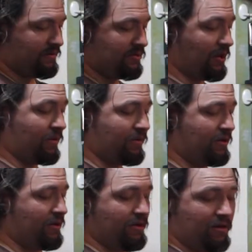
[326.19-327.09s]
So
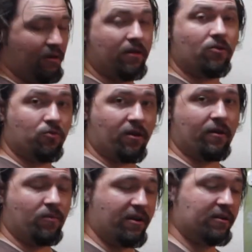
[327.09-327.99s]

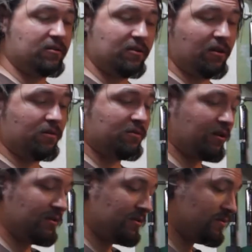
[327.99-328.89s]
great way to tell
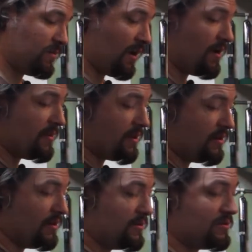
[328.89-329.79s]
doneness. Why?
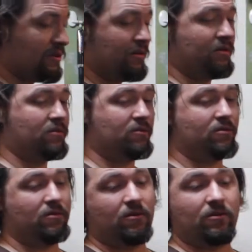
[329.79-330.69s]
Because
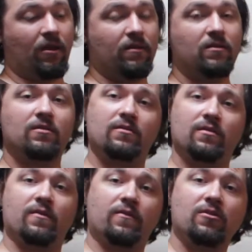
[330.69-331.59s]
doneness is
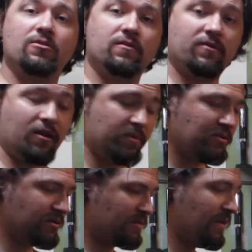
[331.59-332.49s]
a function of
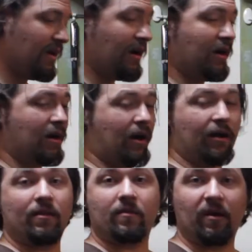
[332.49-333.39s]
temperature. I
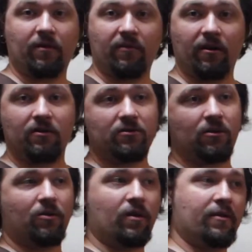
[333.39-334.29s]
like mine rare,
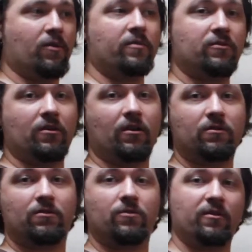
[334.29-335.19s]
so anywhere between
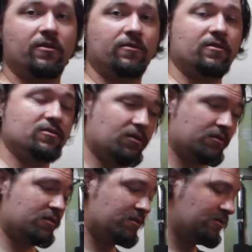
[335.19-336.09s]
120 degrees and
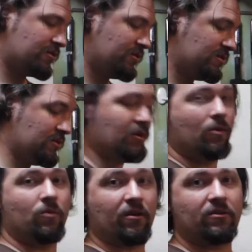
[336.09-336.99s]
130 degrees
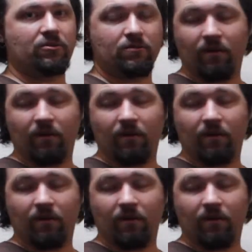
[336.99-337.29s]
will get you